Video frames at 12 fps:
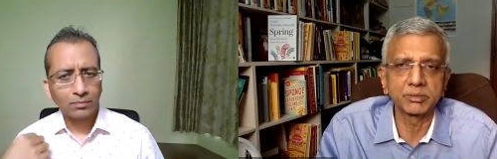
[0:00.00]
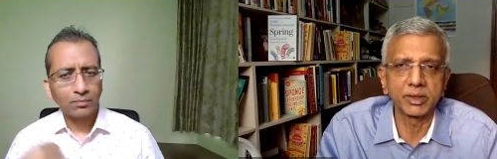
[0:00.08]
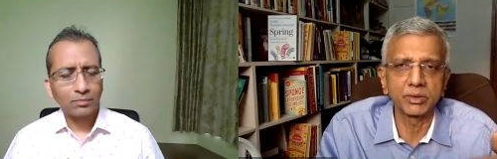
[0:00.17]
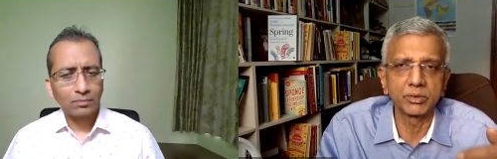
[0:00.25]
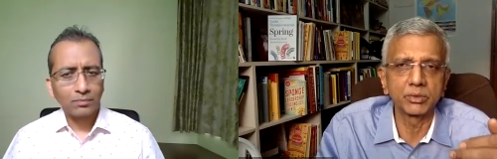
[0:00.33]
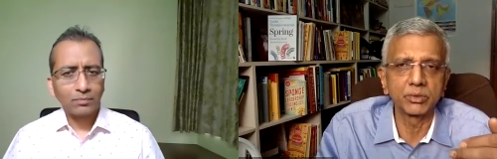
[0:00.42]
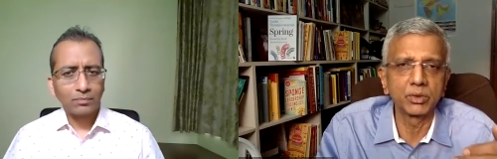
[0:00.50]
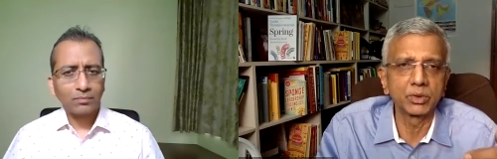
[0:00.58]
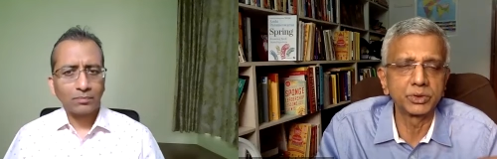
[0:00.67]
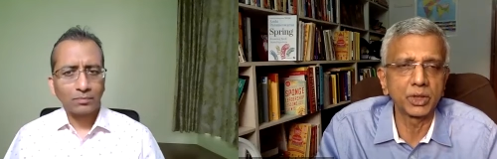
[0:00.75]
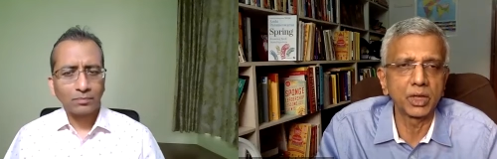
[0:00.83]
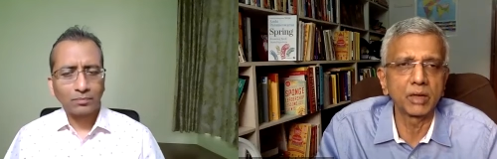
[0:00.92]
Speaker 1: My whole
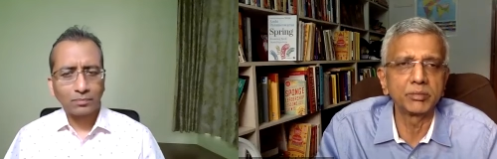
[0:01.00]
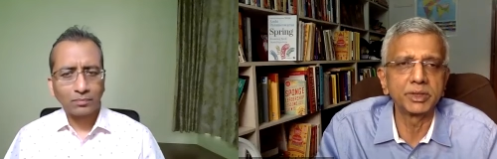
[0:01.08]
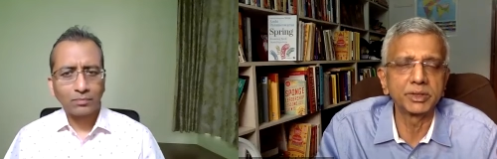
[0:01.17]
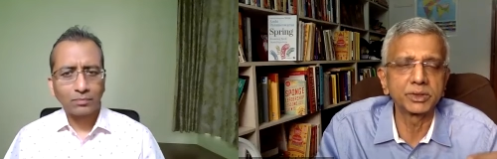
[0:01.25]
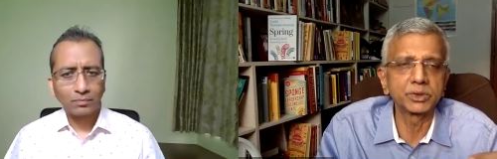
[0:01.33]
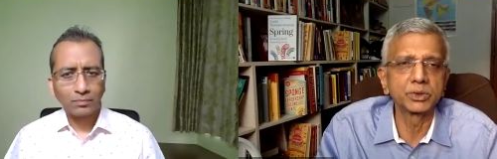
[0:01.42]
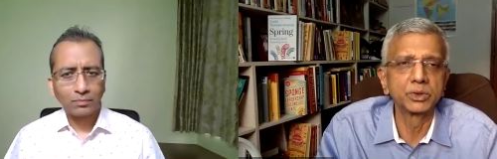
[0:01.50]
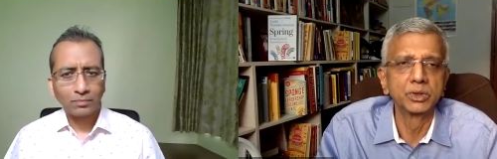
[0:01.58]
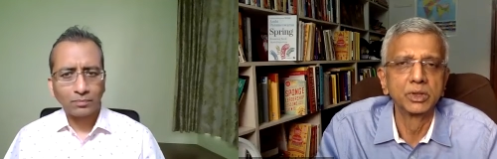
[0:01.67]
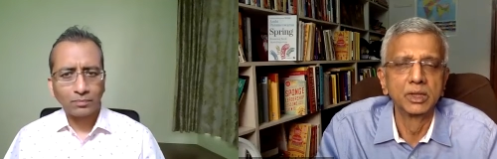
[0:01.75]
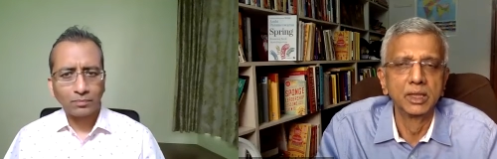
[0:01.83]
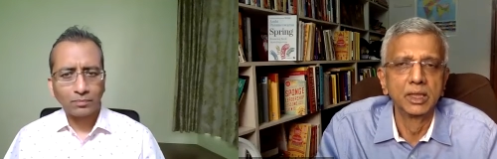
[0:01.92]
job is to
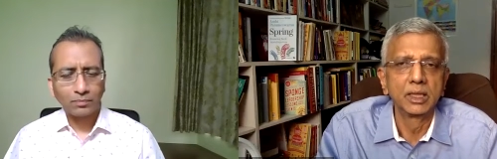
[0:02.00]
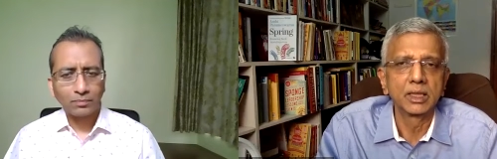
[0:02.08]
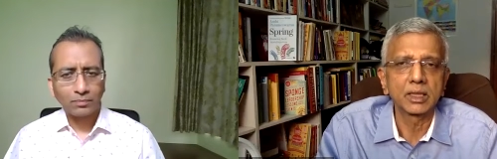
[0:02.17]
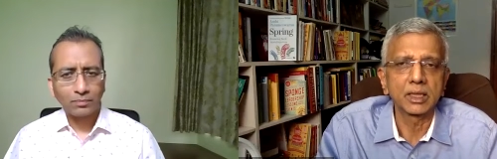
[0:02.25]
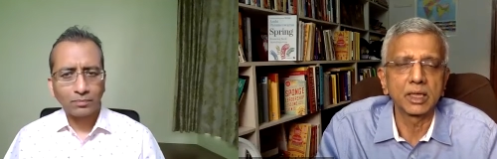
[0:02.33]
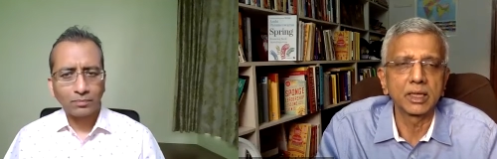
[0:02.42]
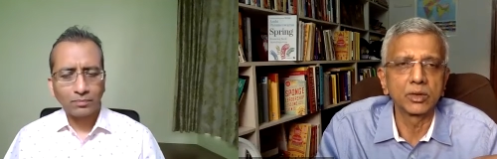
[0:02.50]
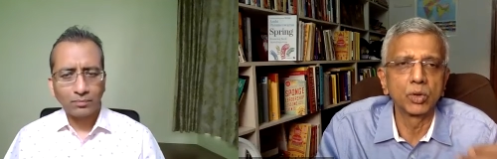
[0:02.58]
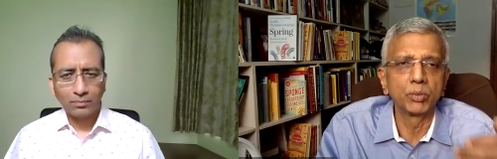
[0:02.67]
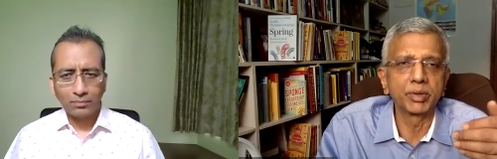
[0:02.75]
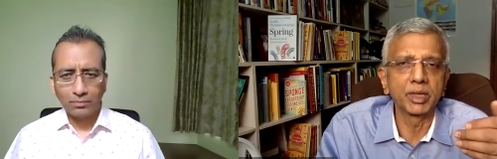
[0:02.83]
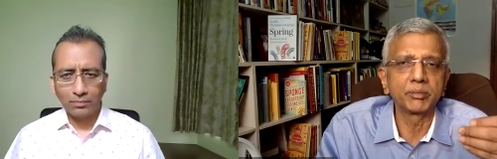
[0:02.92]
try and
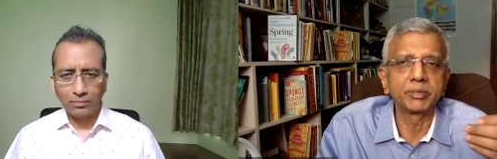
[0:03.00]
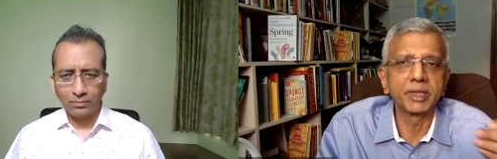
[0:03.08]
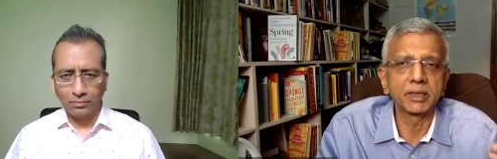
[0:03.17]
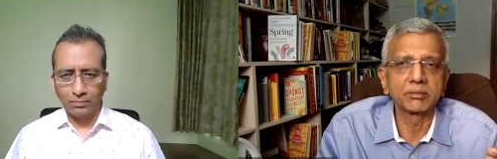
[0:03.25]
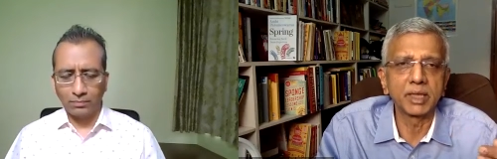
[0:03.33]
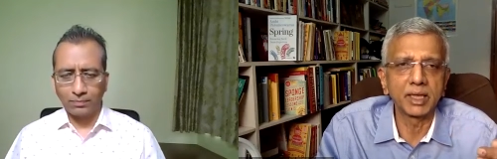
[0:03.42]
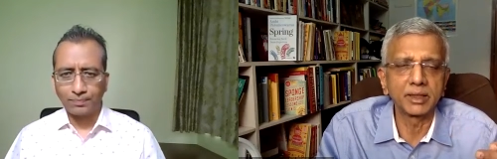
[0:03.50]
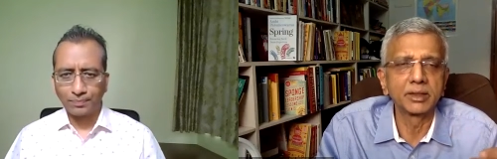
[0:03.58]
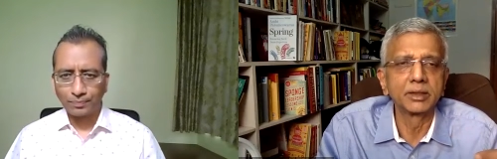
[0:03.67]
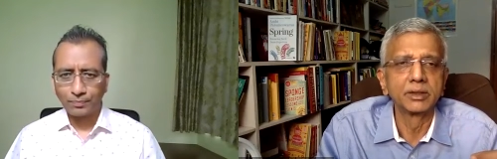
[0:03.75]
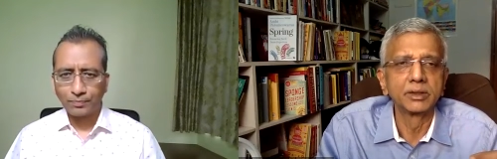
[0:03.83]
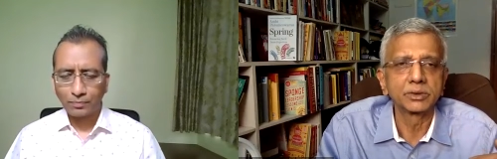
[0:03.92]
open up their mind
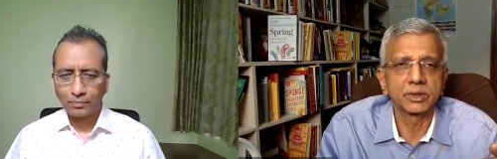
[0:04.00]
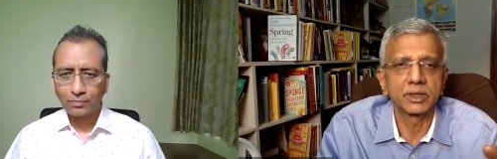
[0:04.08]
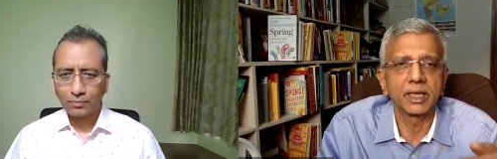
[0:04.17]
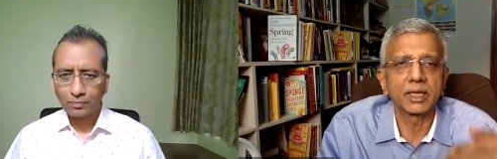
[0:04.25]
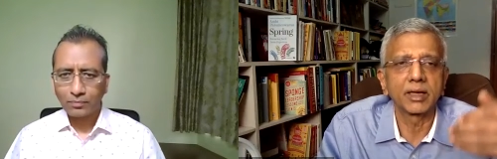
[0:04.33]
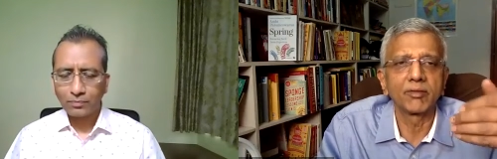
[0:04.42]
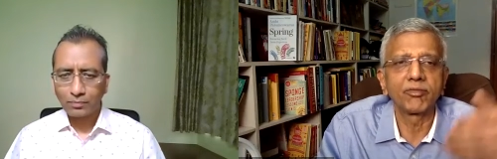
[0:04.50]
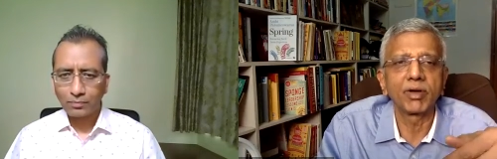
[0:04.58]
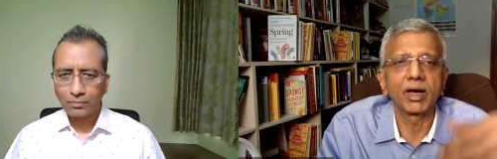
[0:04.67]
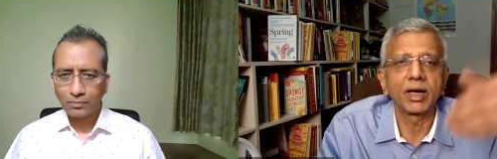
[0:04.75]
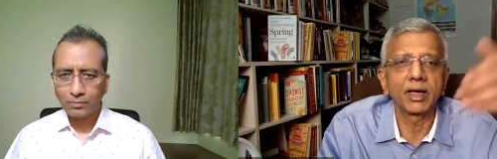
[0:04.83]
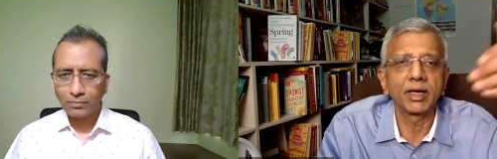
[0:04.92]
so they can
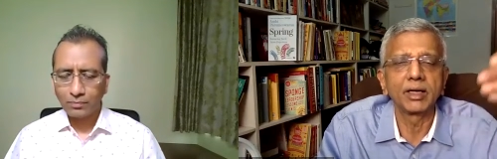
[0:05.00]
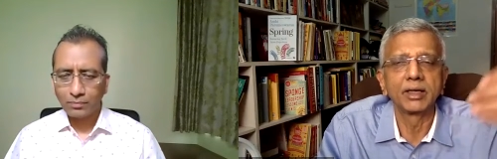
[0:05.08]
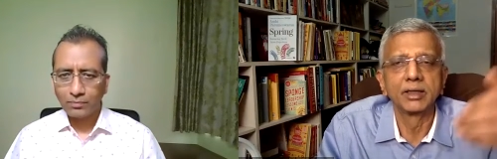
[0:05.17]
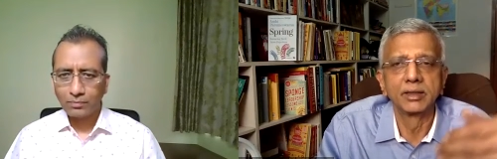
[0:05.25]
fly